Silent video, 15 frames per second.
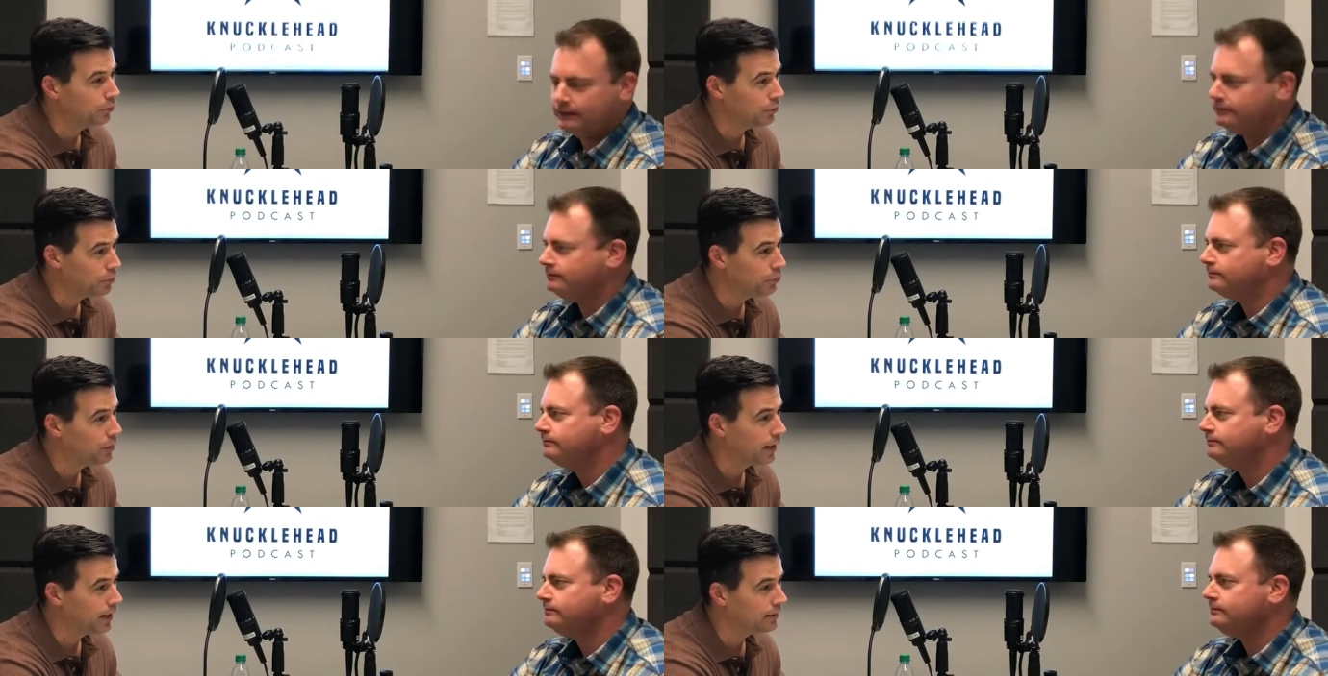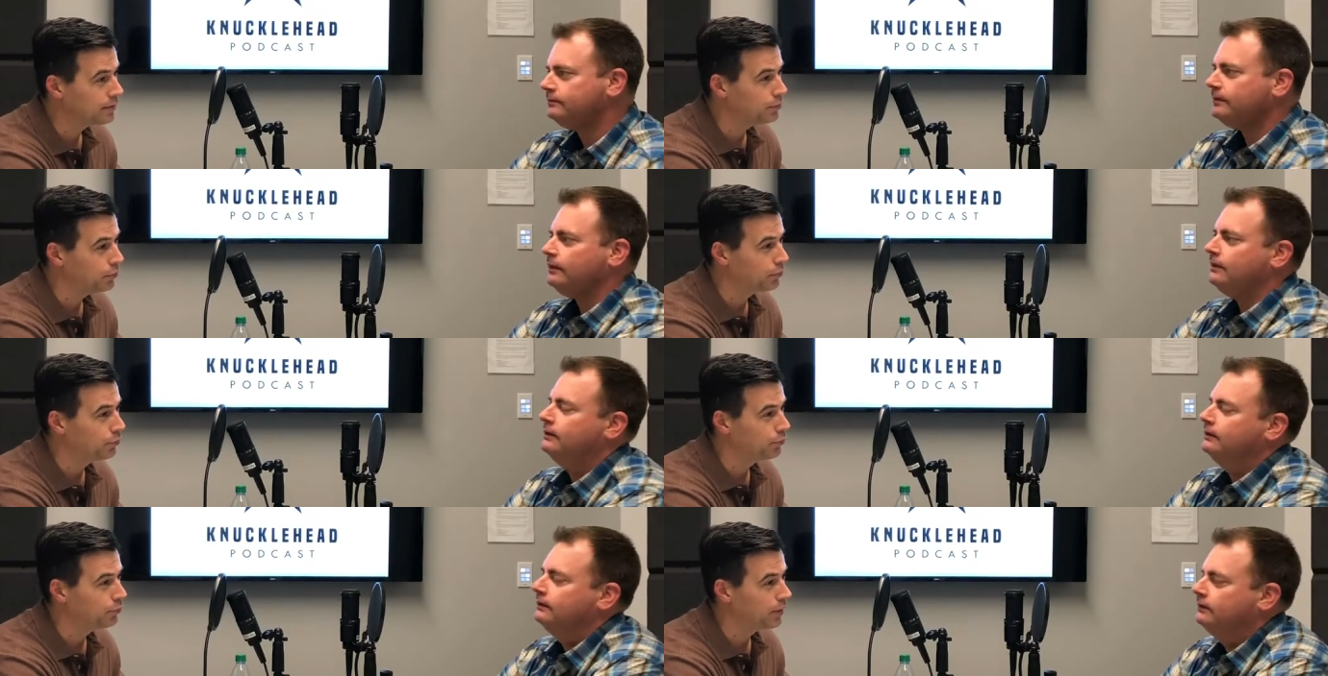Speaker 1: You had
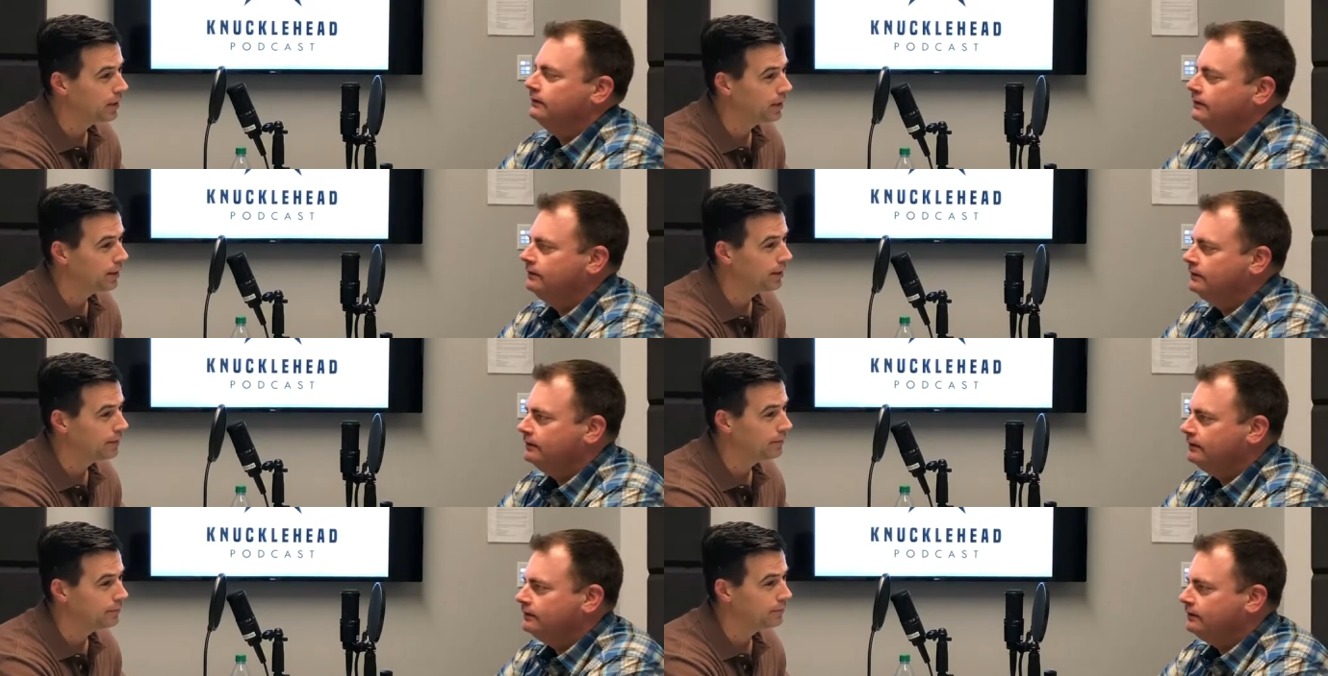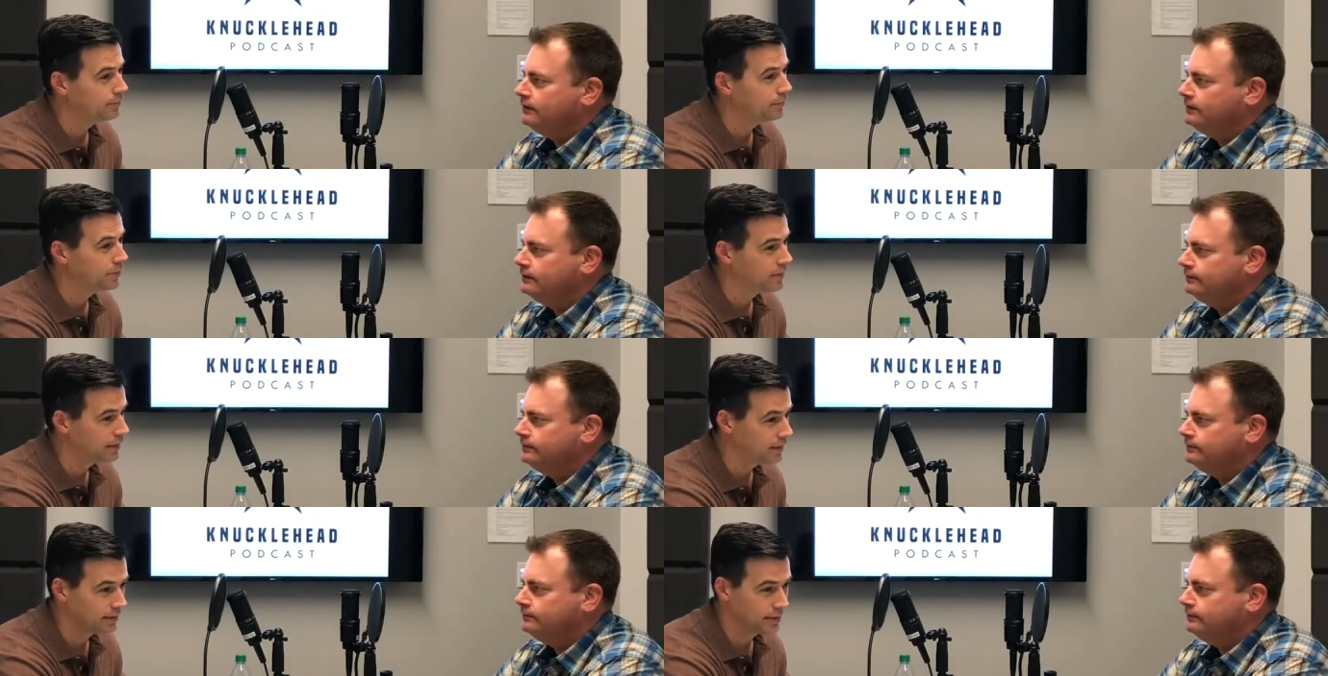to um,
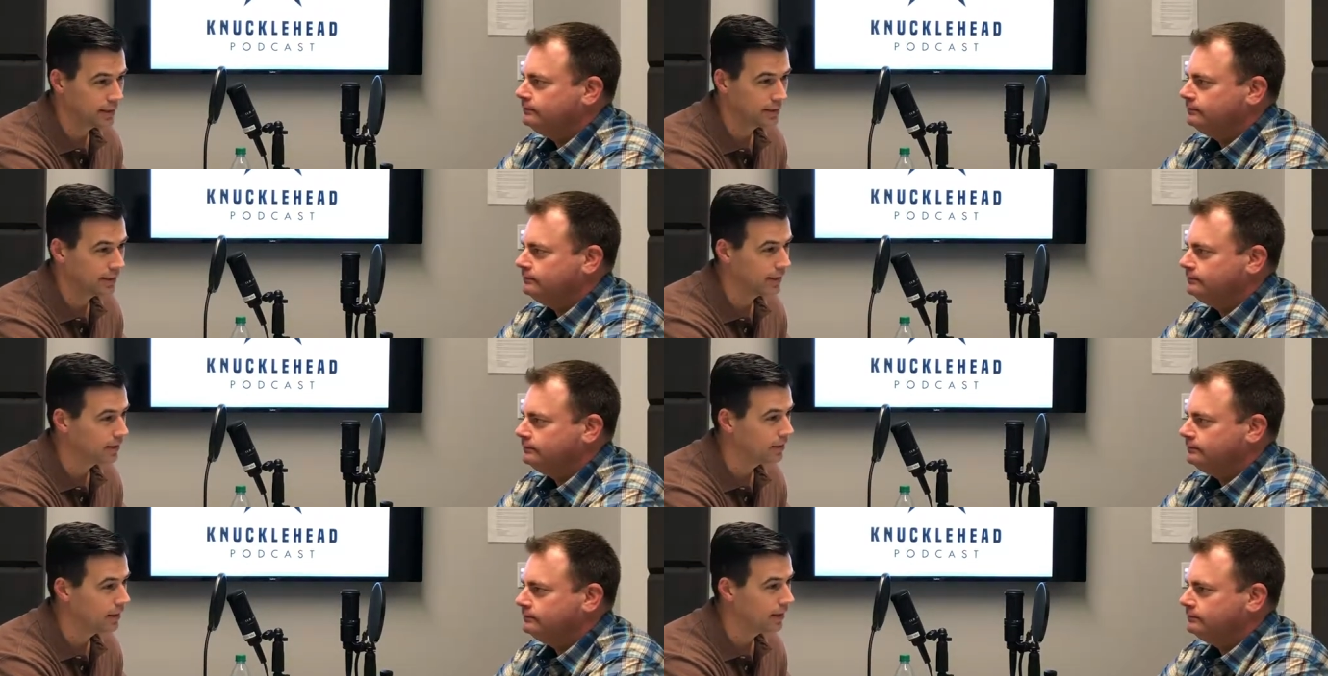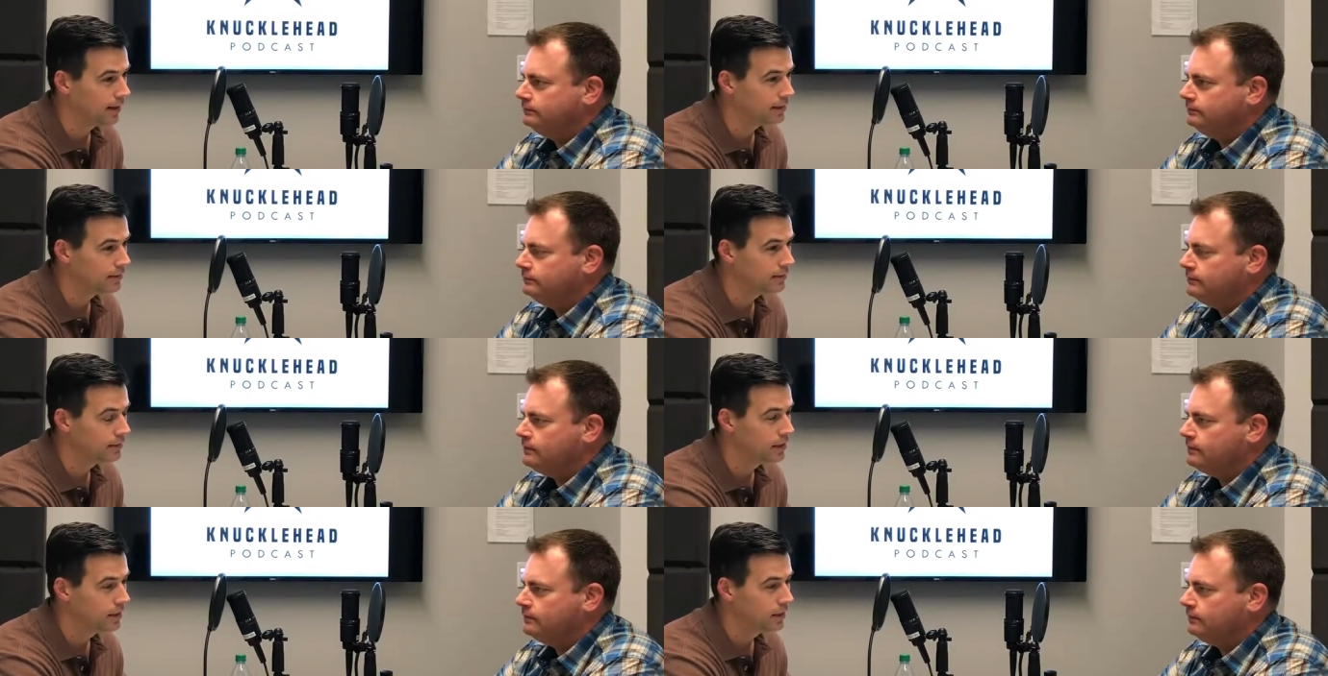facilitate that
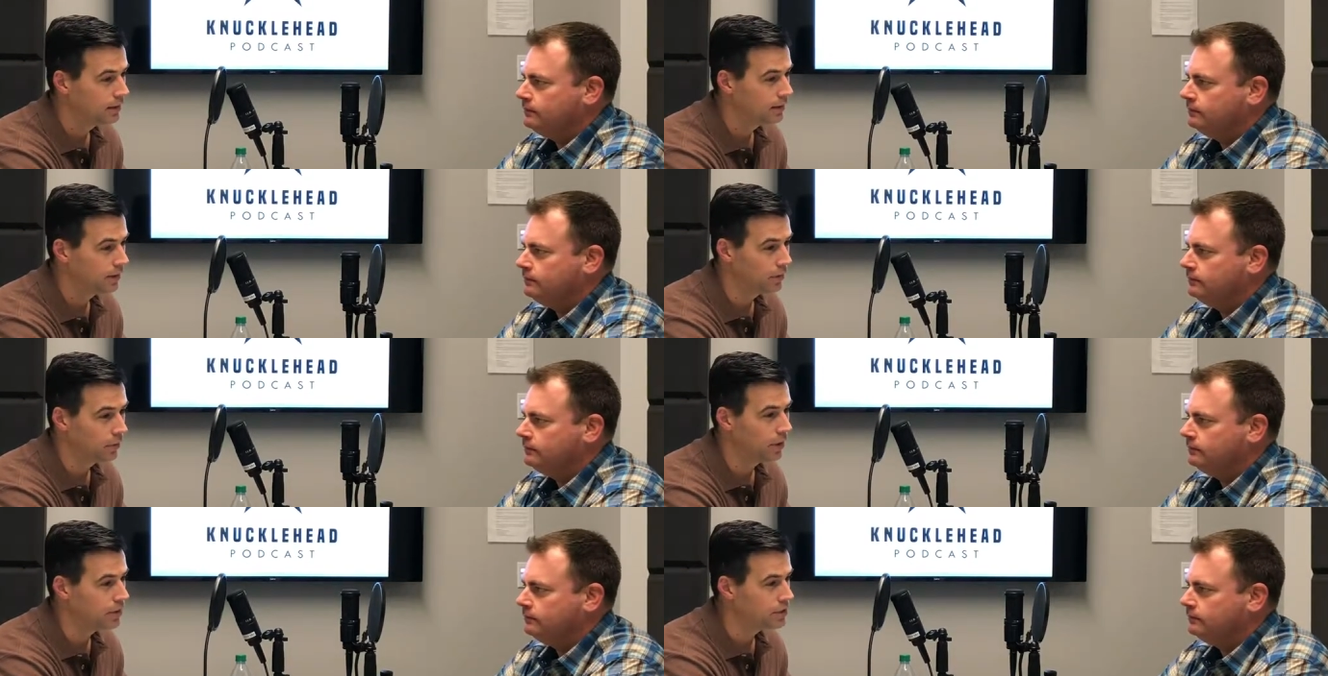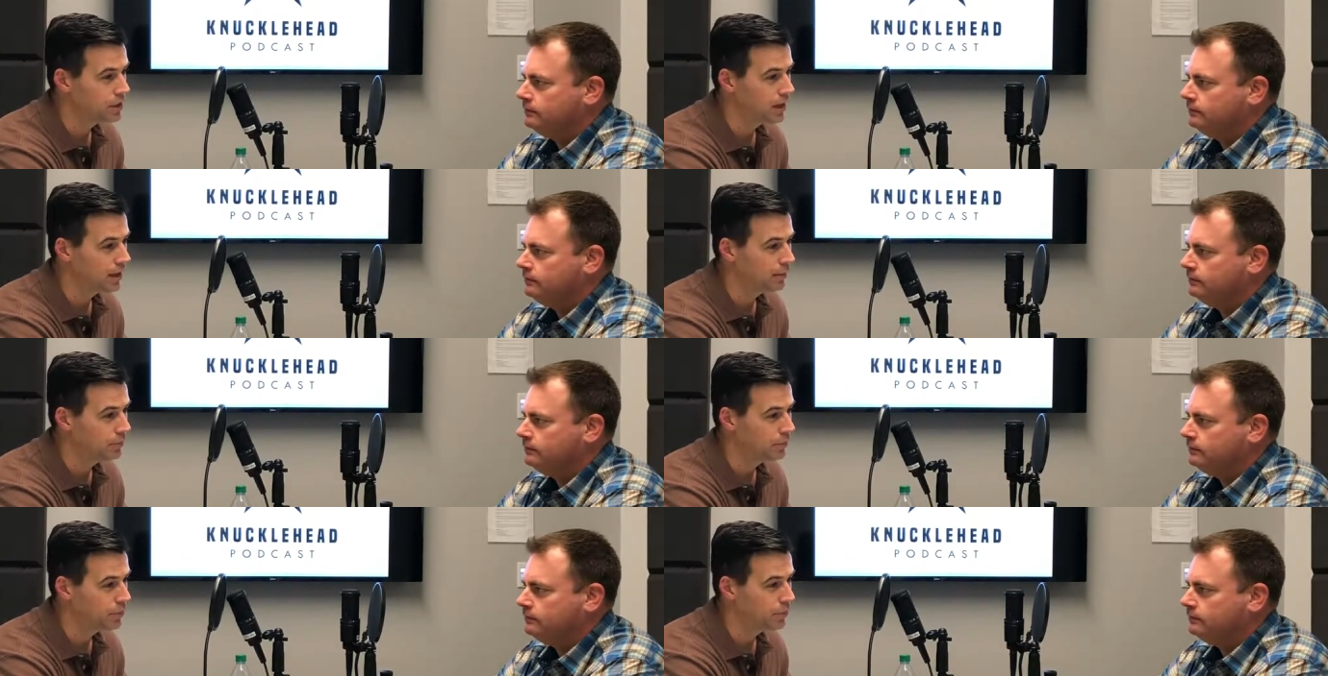class, did a great job.